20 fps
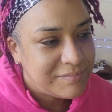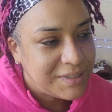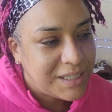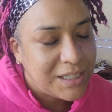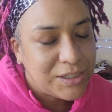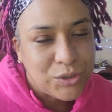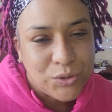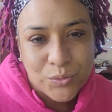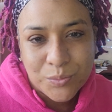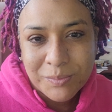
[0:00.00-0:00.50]
I
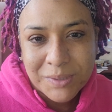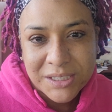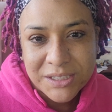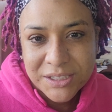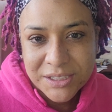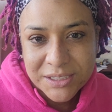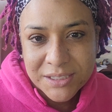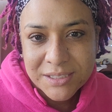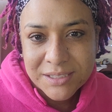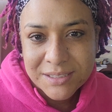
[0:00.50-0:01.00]
do
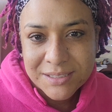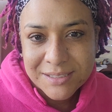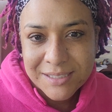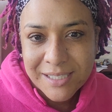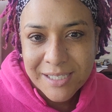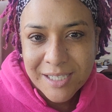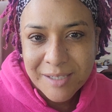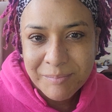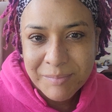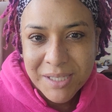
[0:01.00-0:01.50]
mention his
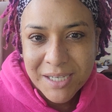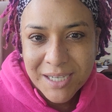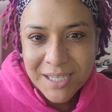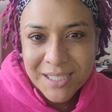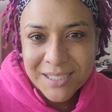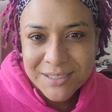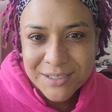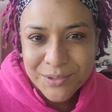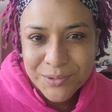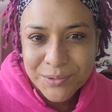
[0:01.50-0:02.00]
name. Like
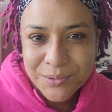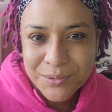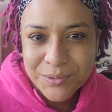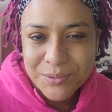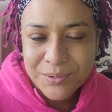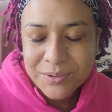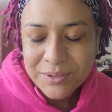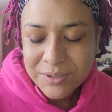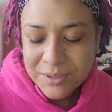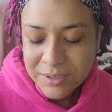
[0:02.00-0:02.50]
I
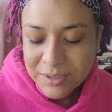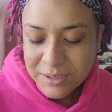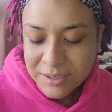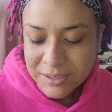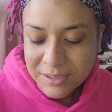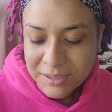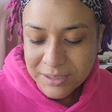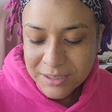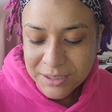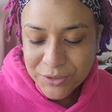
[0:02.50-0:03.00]
do,
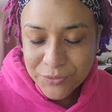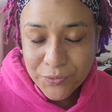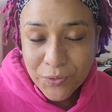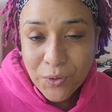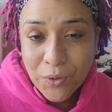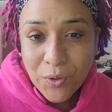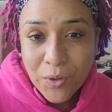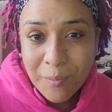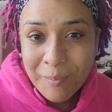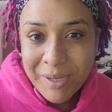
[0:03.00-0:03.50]
it's for
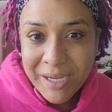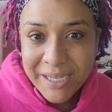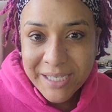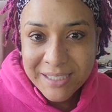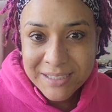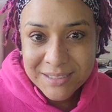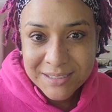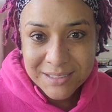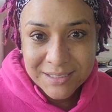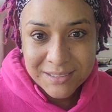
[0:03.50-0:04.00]
all my
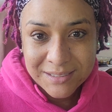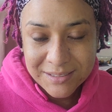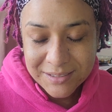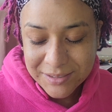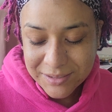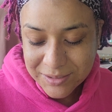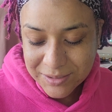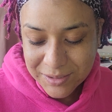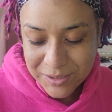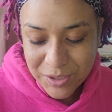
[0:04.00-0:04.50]

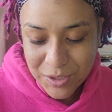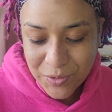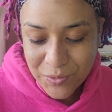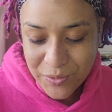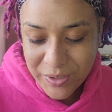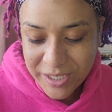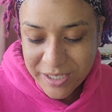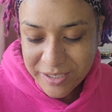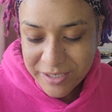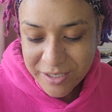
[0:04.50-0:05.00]
ancestors,
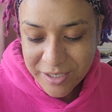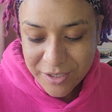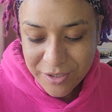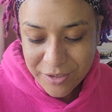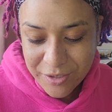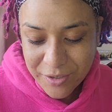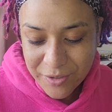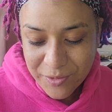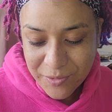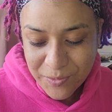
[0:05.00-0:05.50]
known and
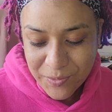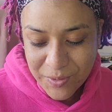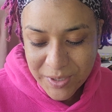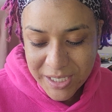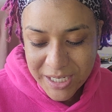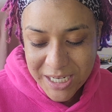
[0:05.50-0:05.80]
unknown.